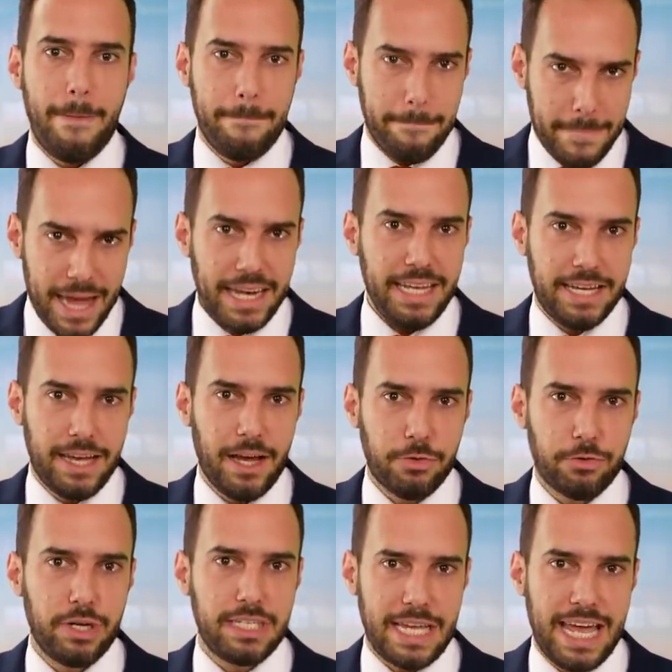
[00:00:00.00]
many
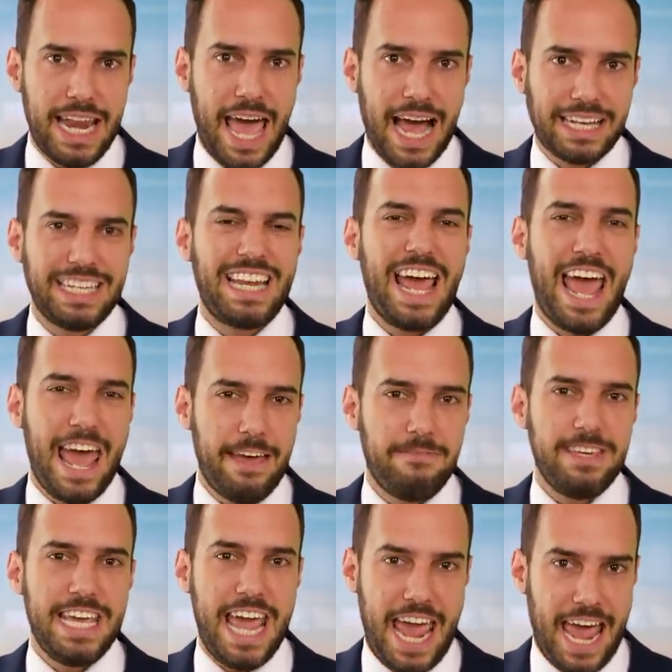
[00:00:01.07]
countries enacted
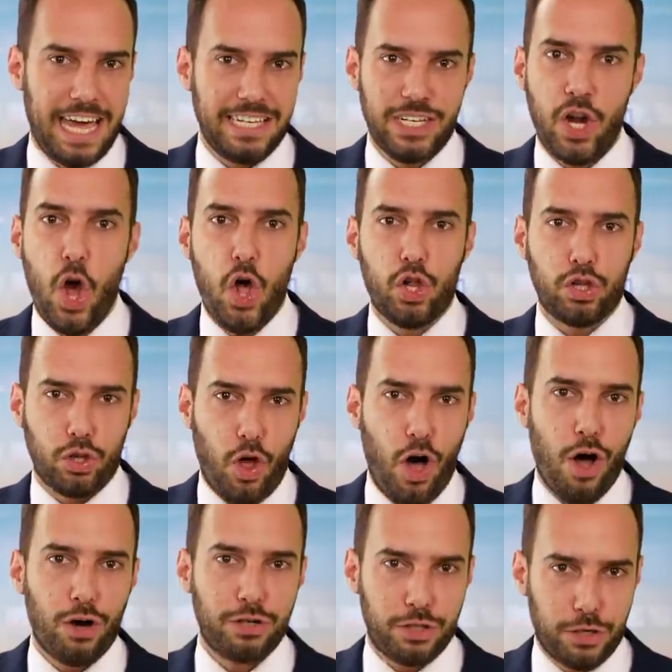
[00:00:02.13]
heavy-handed
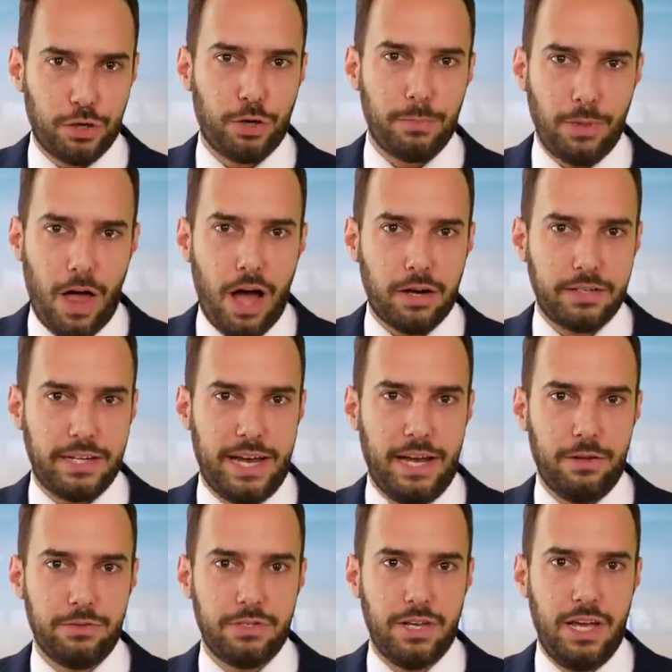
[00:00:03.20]
long-term
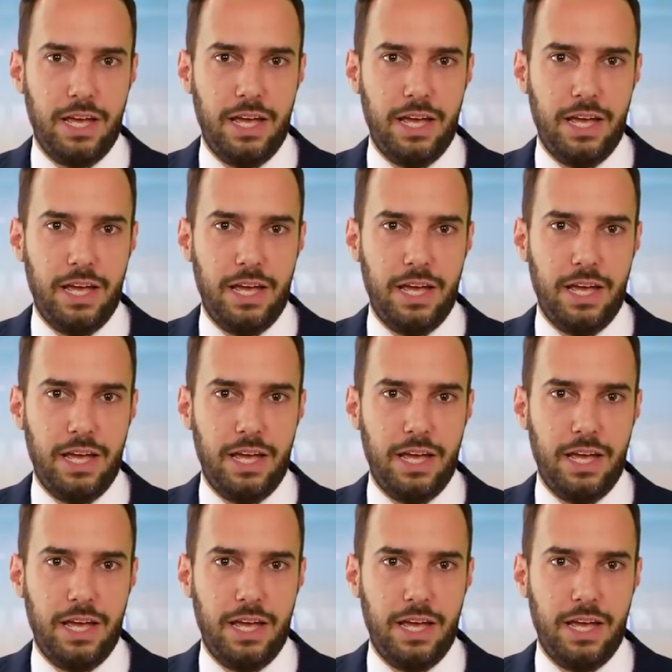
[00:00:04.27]
lockdowns,